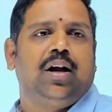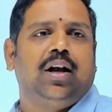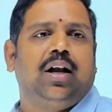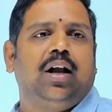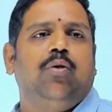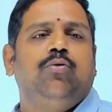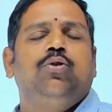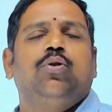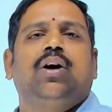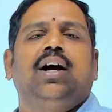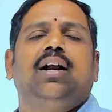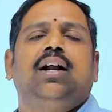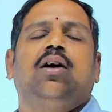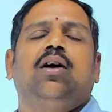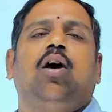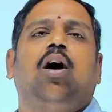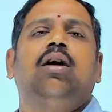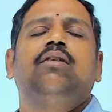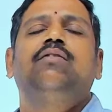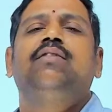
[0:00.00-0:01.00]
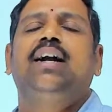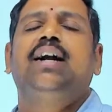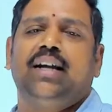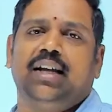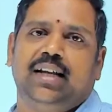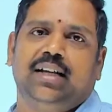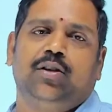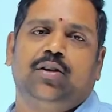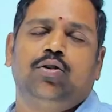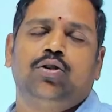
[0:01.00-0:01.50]
Now you can
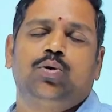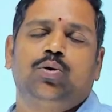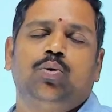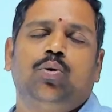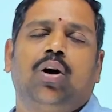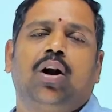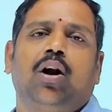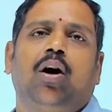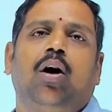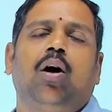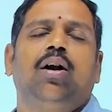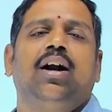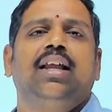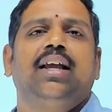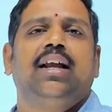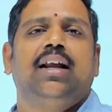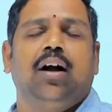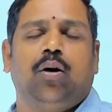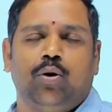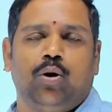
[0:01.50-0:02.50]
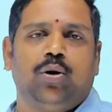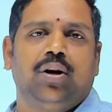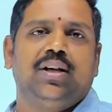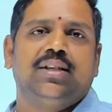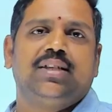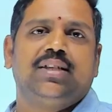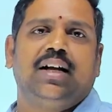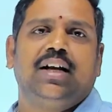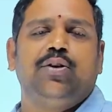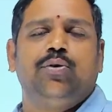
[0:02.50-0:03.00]
confidently, those who are already the
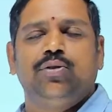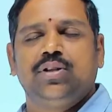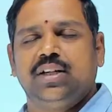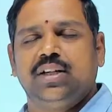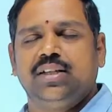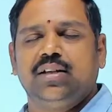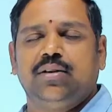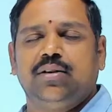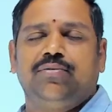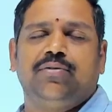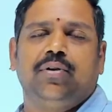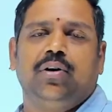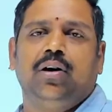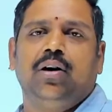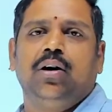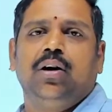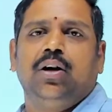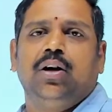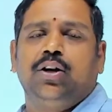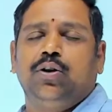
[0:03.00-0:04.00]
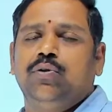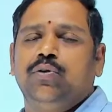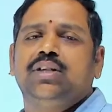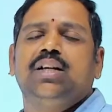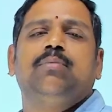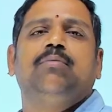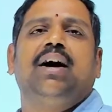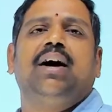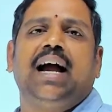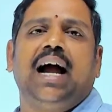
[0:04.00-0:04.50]
downloaders and users of
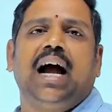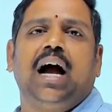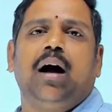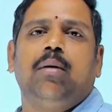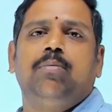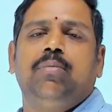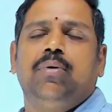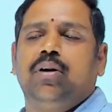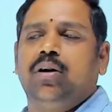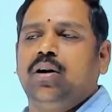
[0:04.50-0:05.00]
using my app,